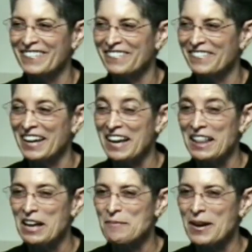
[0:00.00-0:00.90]
Okay, I'll
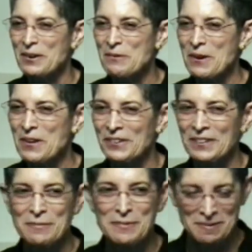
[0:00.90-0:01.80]
have my co-author
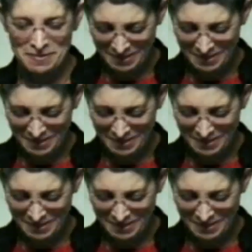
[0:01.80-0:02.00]
come up.